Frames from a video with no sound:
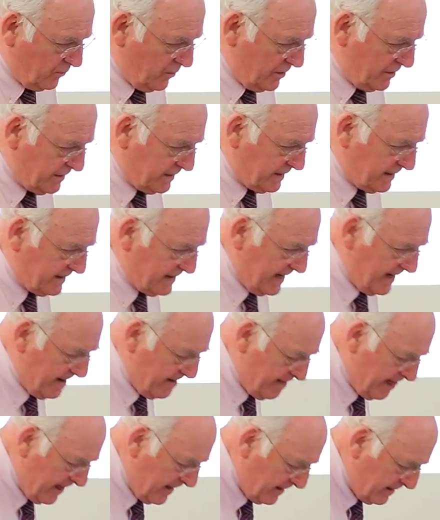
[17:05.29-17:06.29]
was
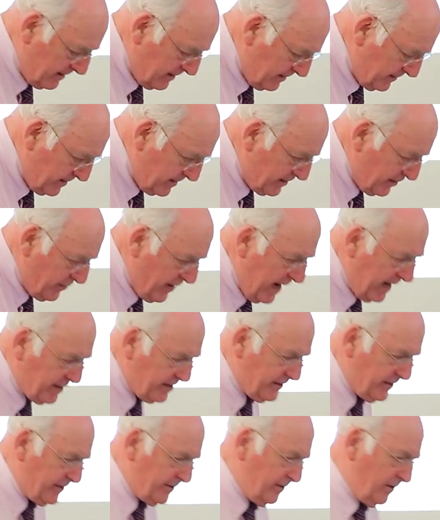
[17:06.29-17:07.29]
the
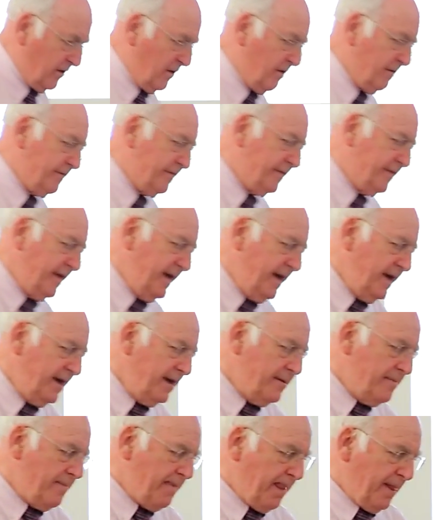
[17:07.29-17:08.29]
director of
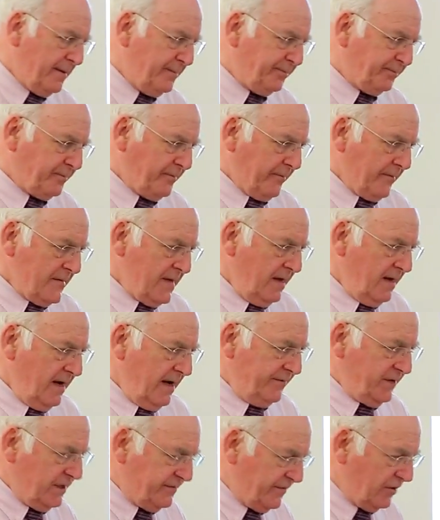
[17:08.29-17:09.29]
the, I've just